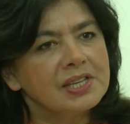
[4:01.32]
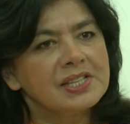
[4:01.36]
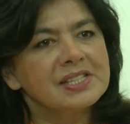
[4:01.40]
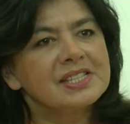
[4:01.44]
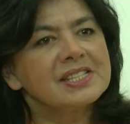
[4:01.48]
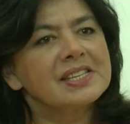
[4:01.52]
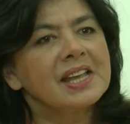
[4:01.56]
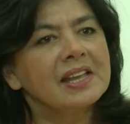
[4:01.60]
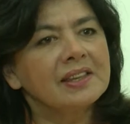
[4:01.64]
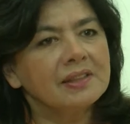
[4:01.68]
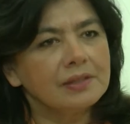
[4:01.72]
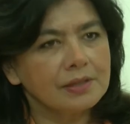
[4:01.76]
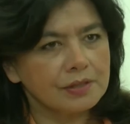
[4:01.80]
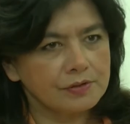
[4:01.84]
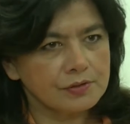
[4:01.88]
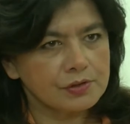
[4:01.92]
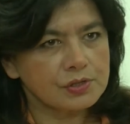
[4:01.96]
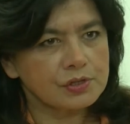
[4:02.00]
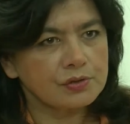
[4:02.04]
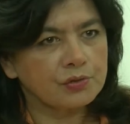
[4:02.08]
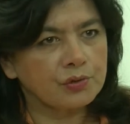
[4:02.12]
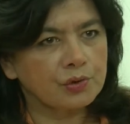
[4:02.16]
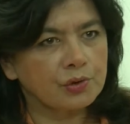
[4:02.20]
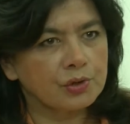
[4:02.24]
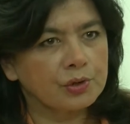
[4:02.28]

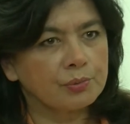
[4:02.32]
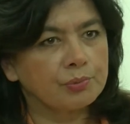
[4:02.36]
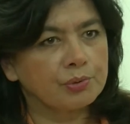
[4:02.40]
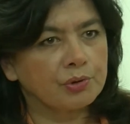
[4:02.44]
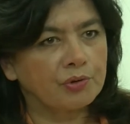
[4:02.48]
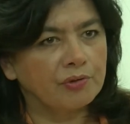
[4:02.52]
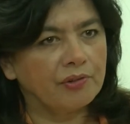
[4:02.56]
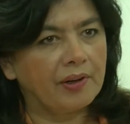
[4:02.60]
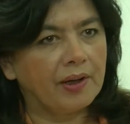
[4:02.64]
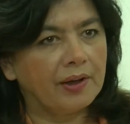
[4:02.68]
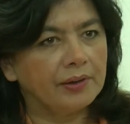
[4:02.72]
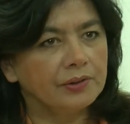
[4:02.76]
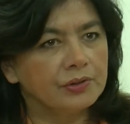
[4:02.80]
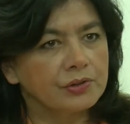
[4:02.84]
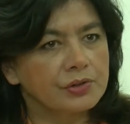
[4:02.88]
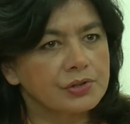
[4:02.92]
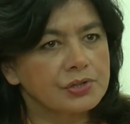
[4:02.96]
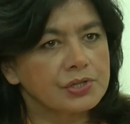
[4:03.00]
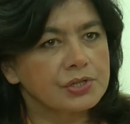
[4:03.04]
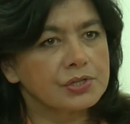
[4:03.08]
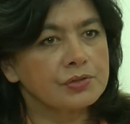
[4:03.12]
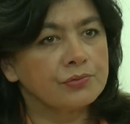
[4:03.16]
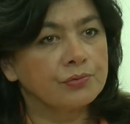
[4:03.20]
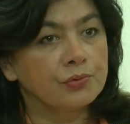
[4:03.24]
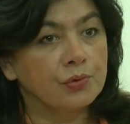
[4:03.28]
incentives for the
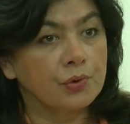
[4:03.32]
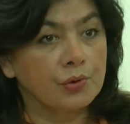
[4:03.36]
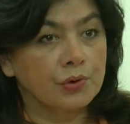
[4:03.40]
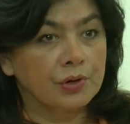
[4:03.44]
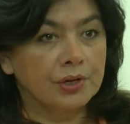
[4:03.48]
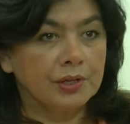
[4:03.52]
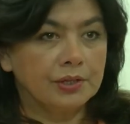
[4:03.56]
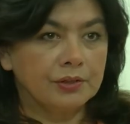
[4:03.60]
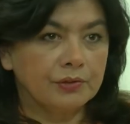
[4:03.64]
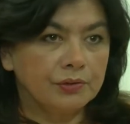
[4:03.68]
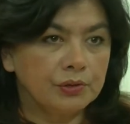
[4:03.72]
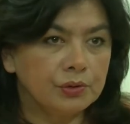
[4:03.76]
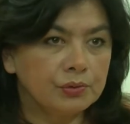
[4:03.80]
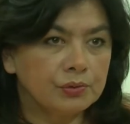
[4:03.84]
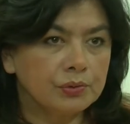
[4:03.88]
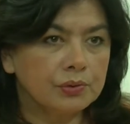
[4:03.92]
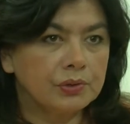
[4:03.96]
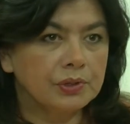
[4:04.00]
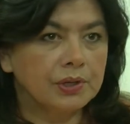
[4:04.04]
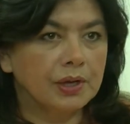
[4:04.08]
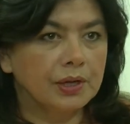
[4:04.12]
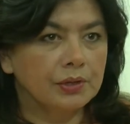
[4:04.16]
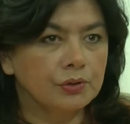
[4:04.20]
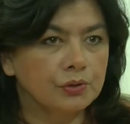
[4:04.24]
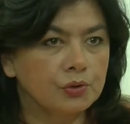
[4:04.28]
providers, for
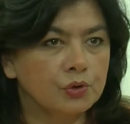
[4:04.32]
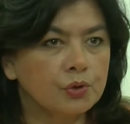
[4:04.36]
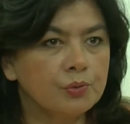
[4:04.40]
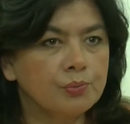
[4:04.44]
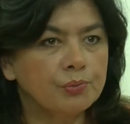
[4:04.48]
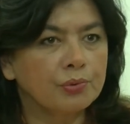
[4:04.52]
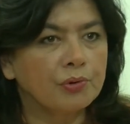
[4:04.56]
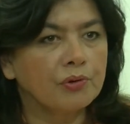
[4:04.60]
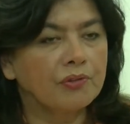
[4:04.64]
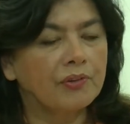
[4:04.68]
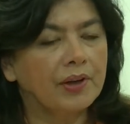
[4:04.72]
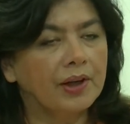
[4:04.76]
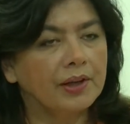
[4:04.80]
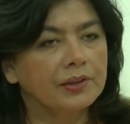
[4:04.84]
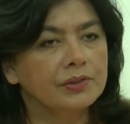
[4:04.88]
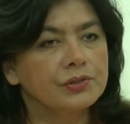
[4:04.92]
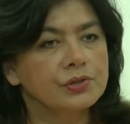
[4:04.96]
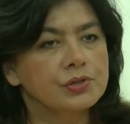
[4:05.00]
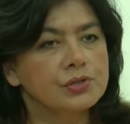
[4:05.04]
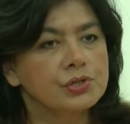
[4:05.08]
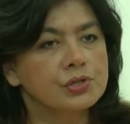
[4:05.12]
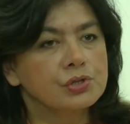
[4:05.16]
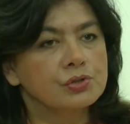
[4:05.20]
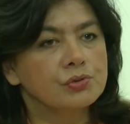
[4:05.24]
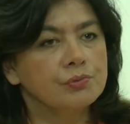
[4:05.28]
individual and group
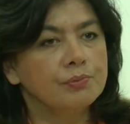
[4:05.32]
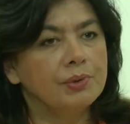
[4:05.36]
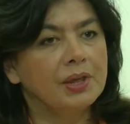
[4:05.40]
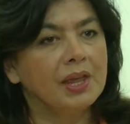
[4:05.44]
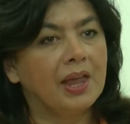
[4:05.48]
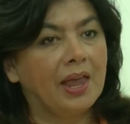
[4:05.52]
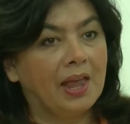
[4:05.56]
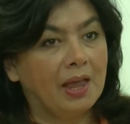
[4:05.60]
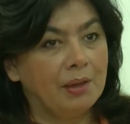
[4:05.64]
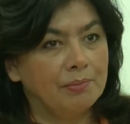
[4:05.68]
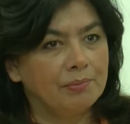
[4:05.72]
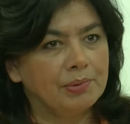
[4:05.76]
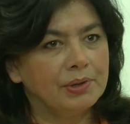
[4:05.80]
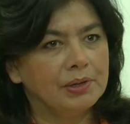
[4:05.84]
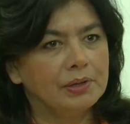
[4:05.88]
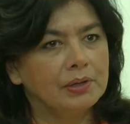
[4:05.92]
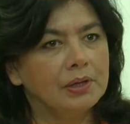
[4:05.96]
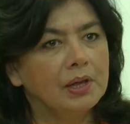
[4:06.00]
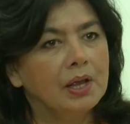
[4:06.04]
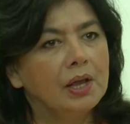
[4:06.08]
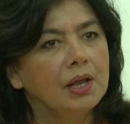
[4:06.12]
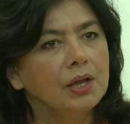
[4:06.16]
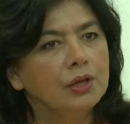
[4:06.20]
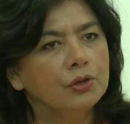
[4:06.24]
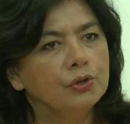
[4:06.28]
providers to be able
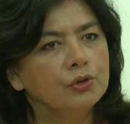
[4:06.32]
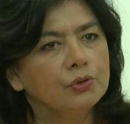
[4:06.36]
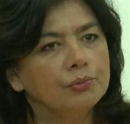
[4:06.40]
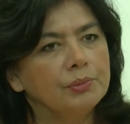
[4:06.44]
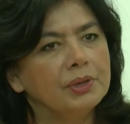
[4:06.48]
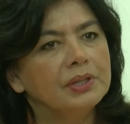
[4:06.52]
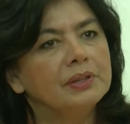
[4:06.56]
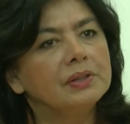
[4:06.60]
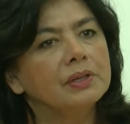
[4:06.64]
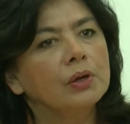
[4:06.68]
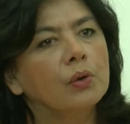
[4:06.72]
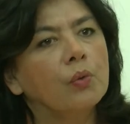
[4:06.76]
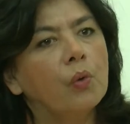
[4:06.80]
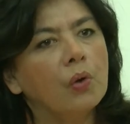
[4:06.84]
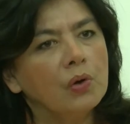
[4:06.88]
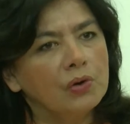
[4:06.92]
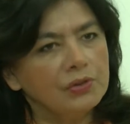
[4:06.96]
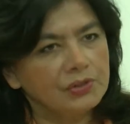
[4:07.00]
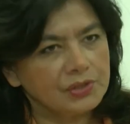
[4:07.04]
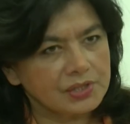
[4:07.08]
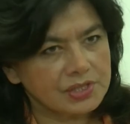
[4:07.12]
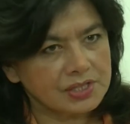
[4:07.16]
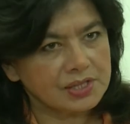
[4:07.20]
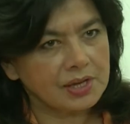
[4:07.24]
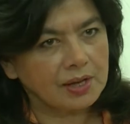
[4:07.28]
to meet the
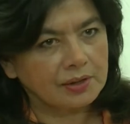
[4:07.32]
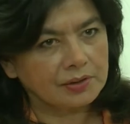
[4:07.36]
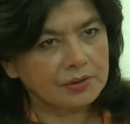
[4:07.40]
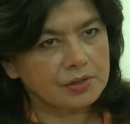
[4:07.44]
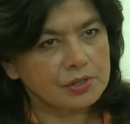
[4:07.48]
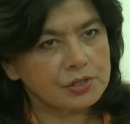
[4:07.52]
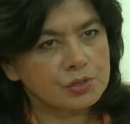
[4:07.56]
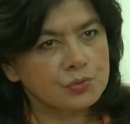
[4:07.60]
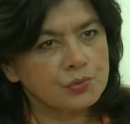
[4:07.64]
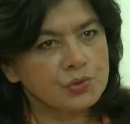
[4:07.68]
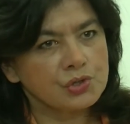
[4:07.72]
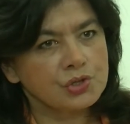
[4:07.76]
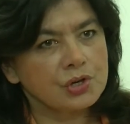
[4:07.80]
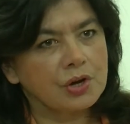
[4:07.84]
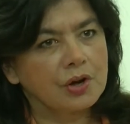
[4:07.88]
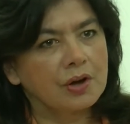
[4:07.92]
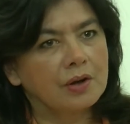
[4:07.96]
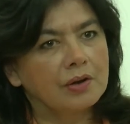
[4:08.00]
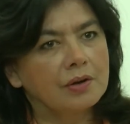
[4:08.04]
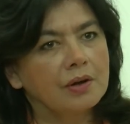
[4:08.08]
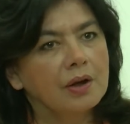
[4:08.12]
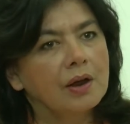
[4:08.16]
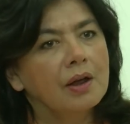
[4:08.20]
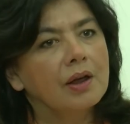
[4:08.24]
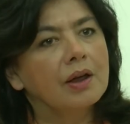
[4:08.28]
quality standards which
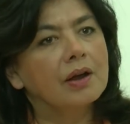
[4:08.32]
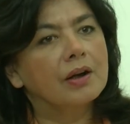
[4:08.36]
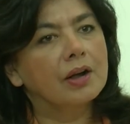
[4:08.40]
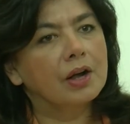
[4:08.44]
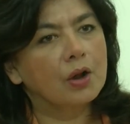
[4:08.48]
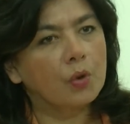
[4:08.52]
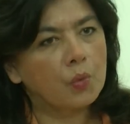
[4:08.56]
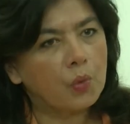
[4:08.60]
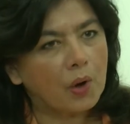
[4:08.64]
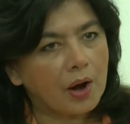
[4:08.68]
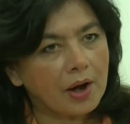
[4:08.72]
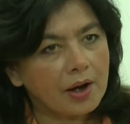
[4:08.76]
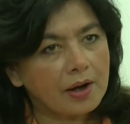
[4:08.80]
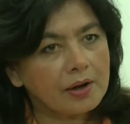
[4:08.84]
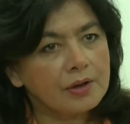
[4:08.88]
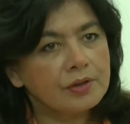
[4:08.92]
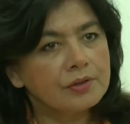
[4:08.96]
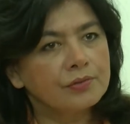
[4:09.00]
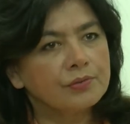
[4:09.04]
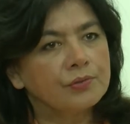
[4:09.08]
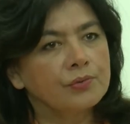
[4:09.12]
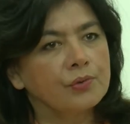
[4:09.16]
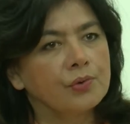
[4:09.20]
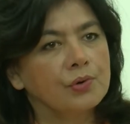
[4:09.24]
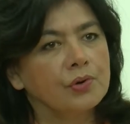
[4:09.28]
are required
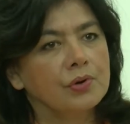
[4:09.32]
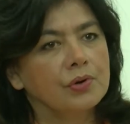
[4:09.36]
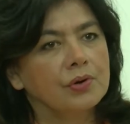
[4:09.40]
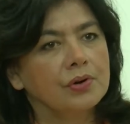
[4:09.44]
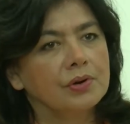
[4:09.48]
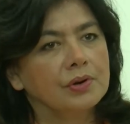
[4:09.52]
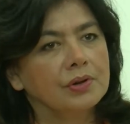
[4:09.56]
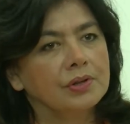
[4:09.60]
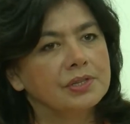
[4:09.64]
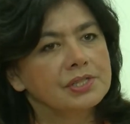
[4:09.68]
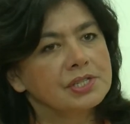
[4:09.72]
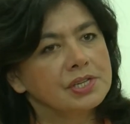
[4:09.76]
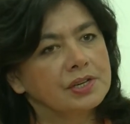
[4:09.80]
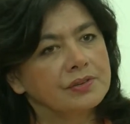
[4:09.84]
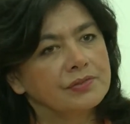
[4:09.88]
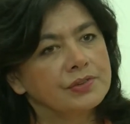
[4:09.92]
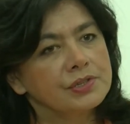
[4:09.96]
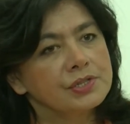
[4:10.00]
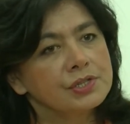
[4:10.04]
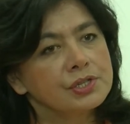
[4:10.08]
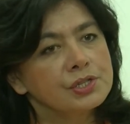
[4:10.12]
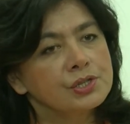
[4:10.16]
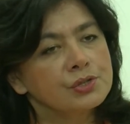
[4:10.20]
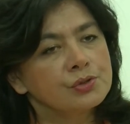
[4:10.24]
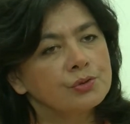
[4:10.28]
for
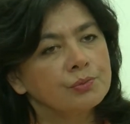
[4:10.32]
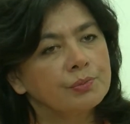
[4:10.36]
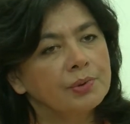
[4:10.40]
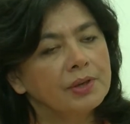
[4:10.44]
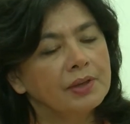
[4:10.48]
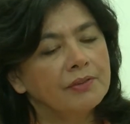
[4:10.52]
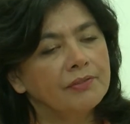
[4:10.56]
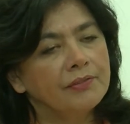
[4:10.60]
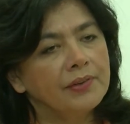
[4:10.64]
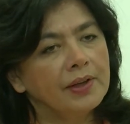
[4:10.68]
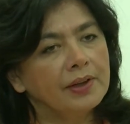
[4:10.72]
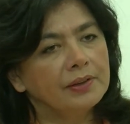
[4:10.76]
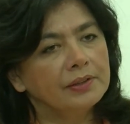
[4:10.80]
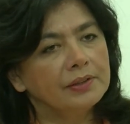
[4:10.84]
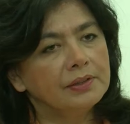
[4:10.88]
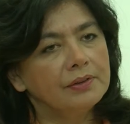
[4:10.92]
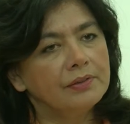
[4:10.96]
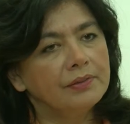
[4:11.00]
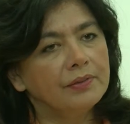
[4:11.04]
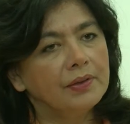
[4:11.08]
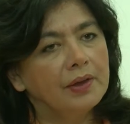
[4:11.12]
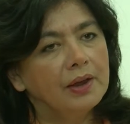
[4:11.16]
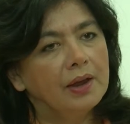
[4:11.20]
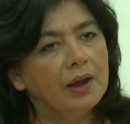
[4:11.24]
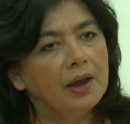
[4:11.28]
services to be effective